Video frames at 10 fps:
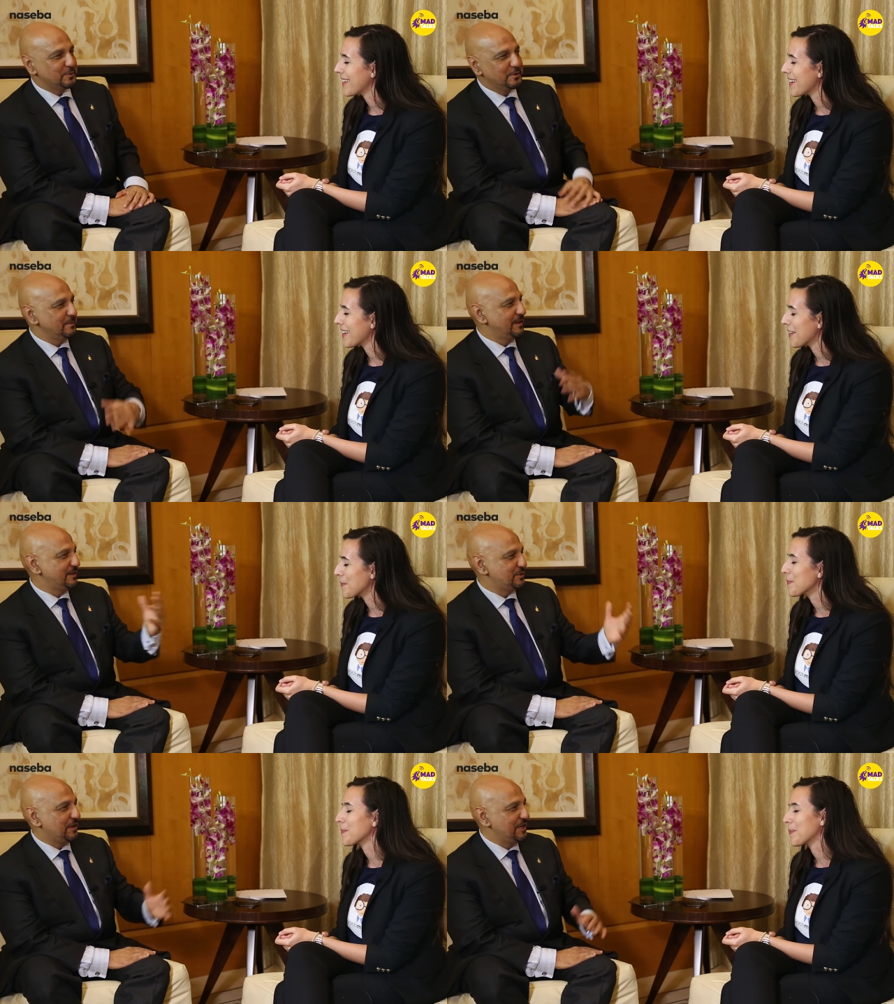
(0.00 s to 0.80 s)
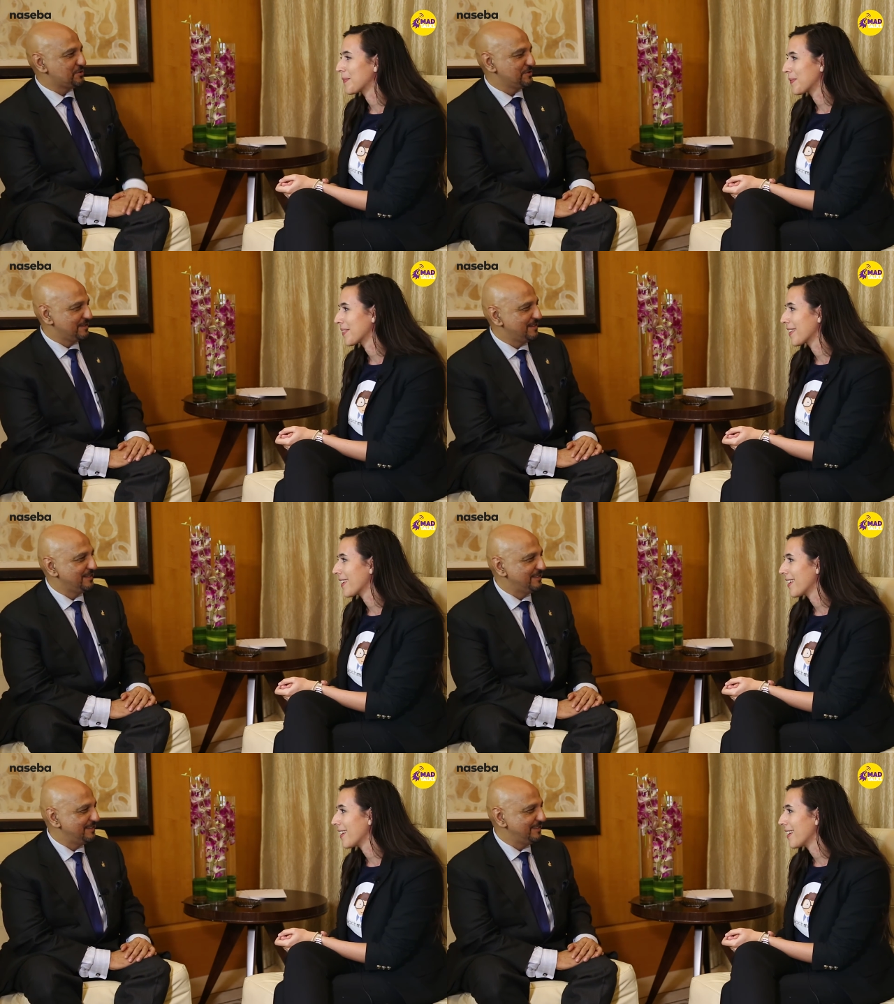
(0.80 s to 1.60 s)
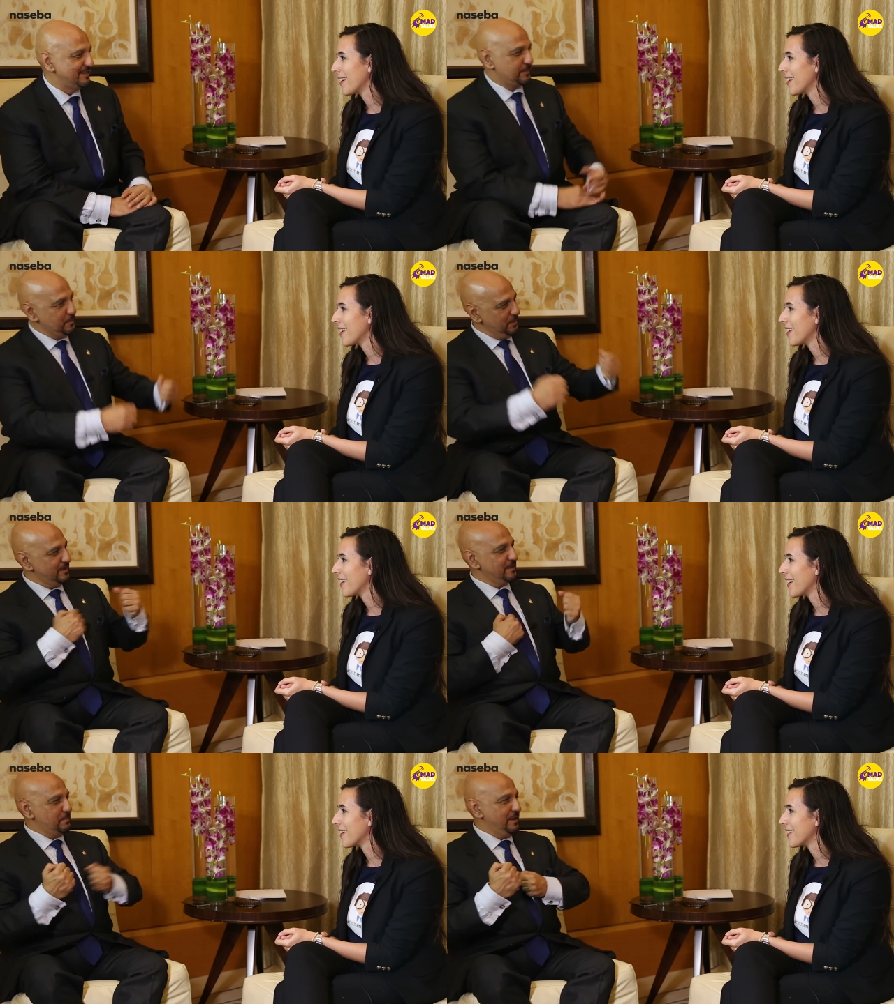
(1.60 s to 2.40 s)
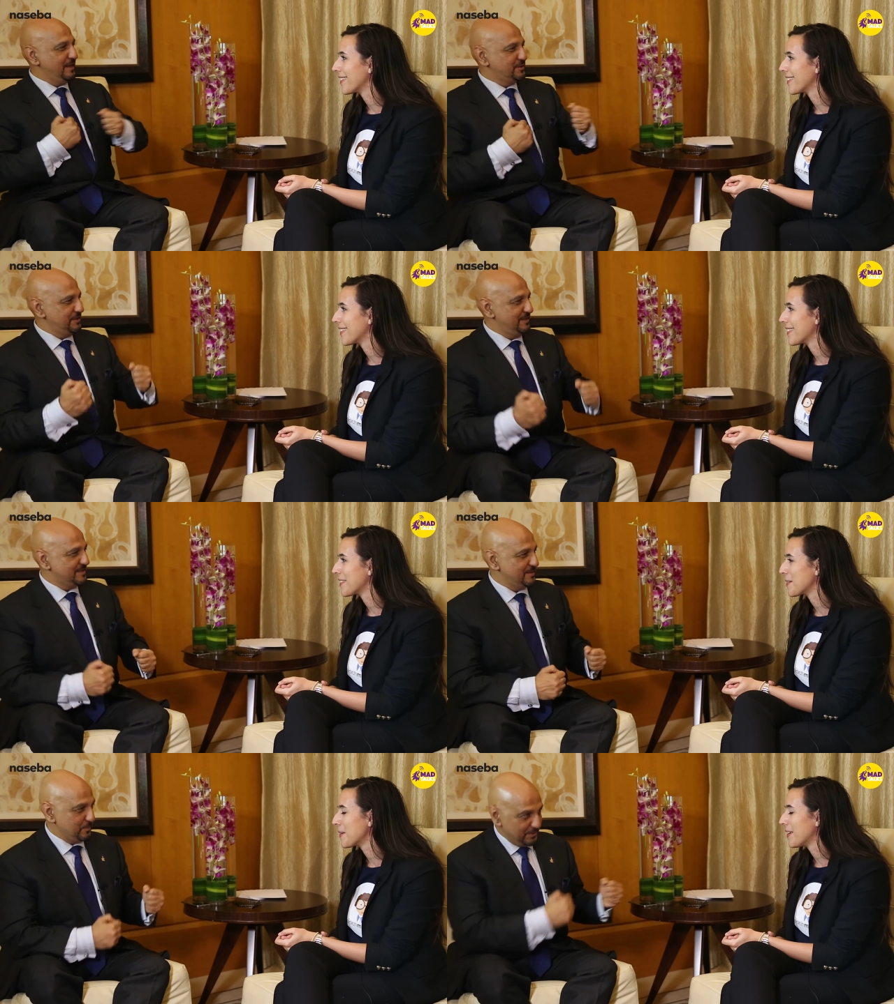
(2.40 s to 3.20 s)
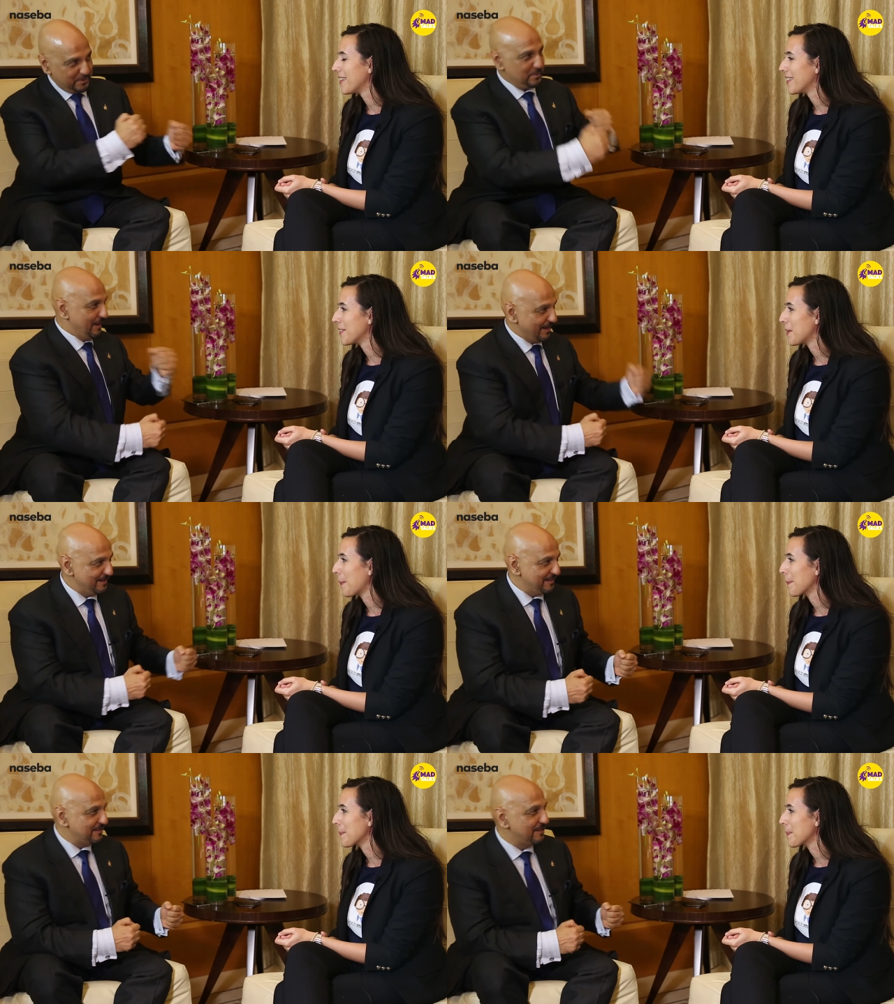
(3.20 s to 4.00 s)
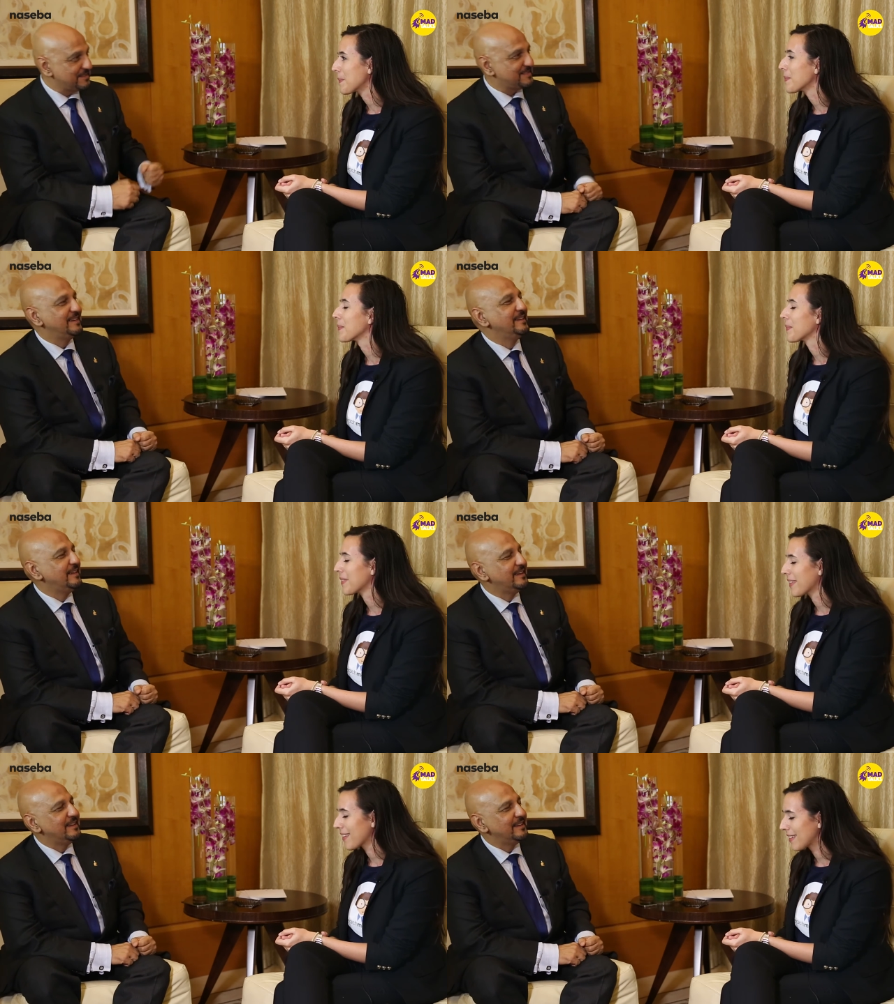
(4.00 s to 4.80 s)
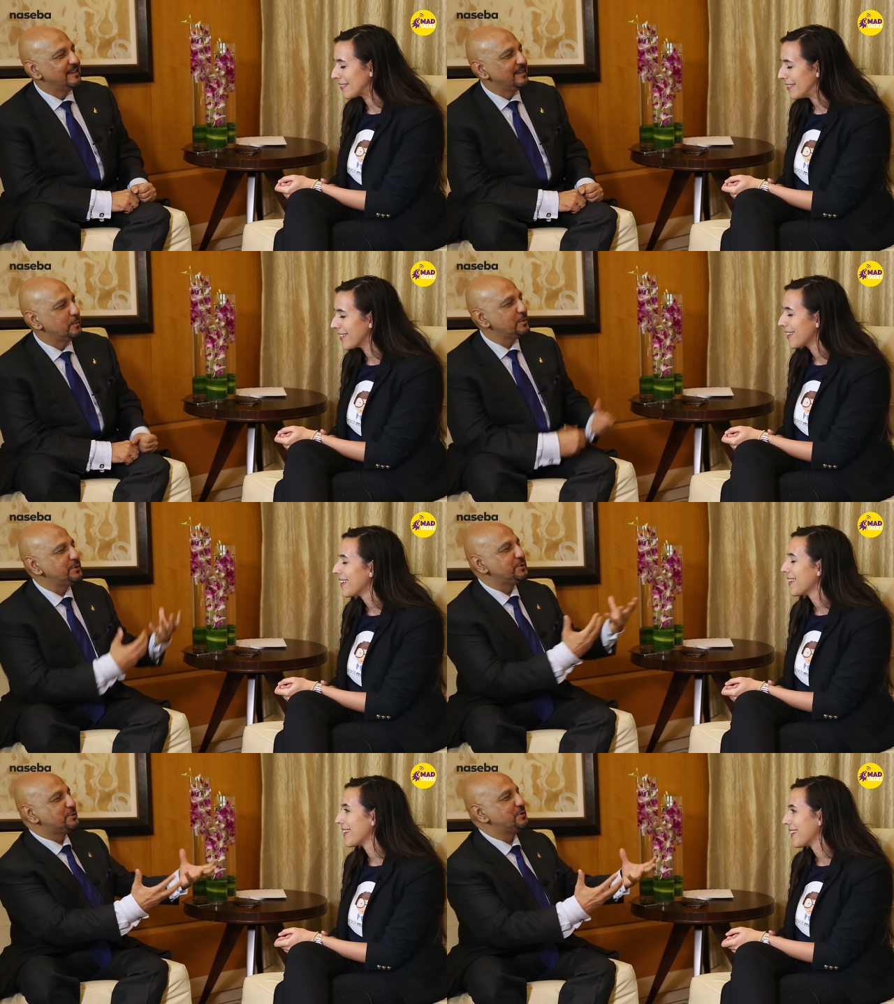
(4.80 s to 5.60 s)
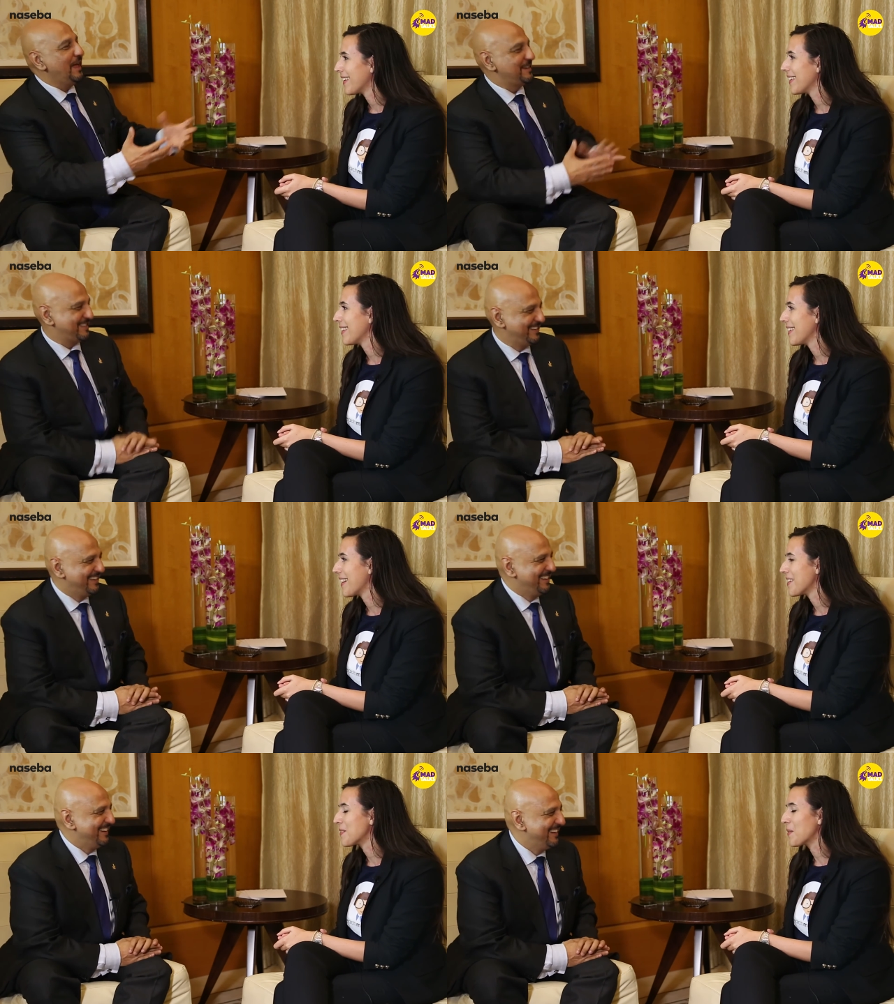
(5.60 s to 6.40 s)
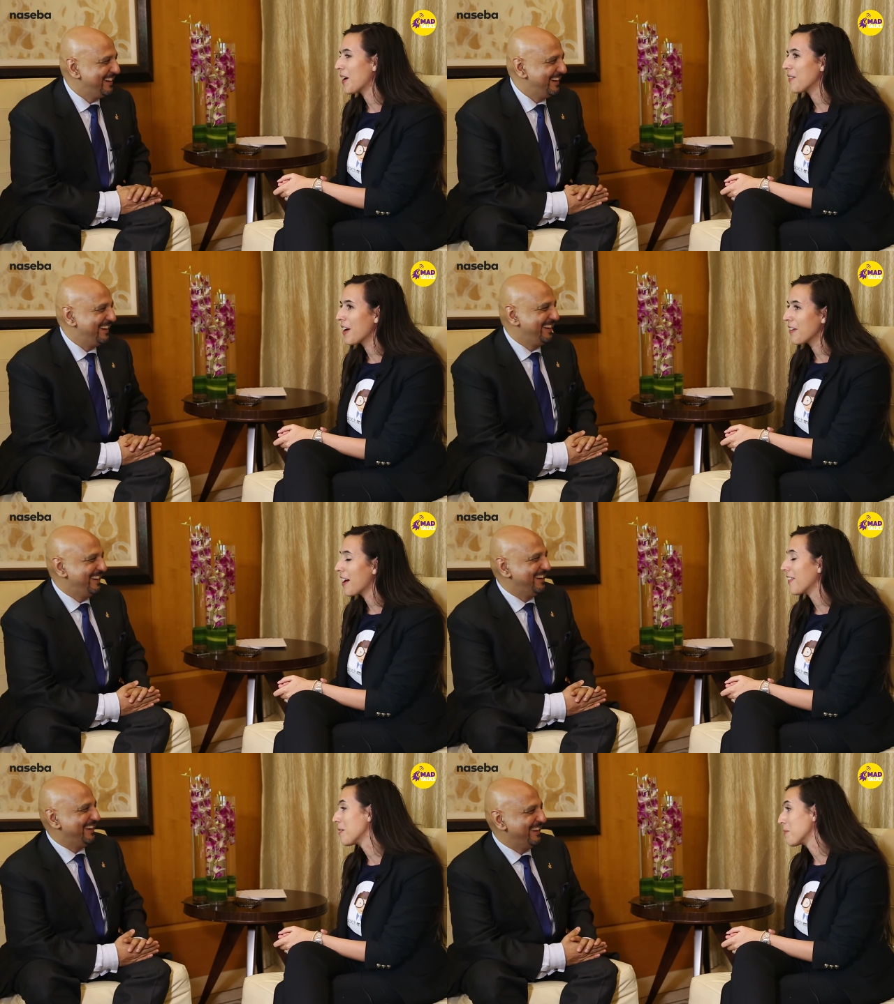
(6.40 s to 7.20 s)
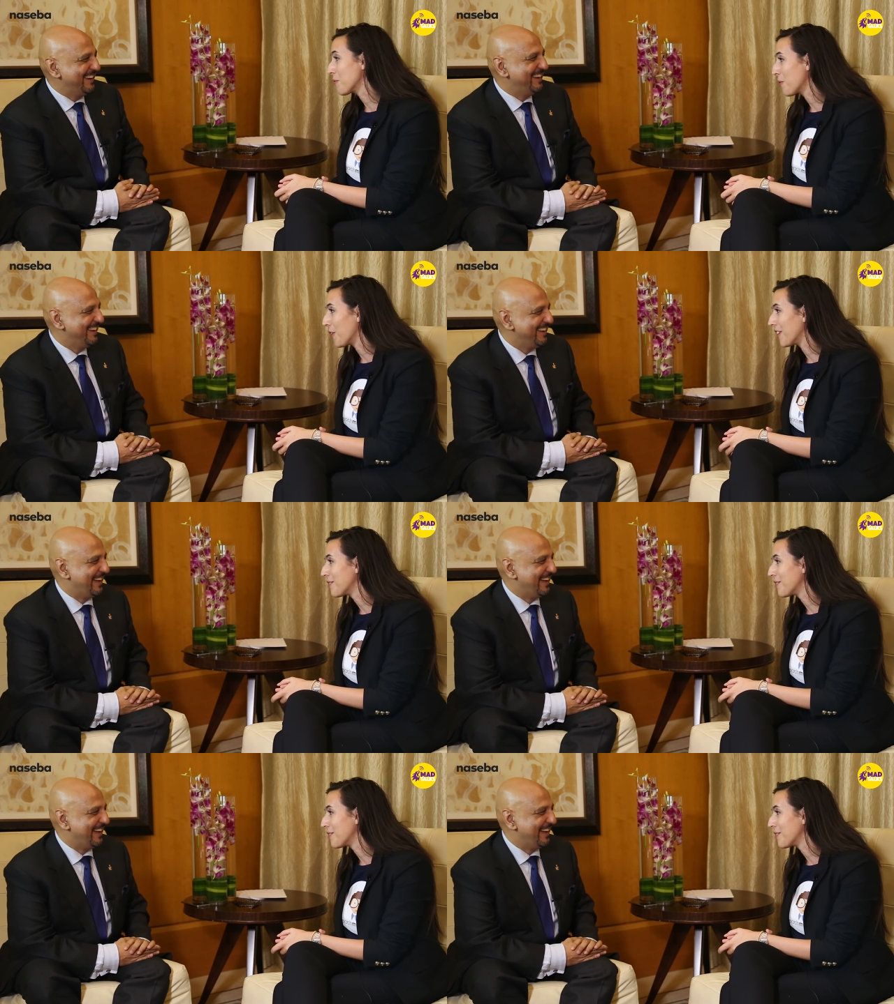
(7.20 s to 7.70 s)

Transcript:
Speaker 1: talk about education and learning and we are the PhDs and we're going to be handling this? Uh, what do you do to that?
Speaker 2: Yeah, I've, I've had that before.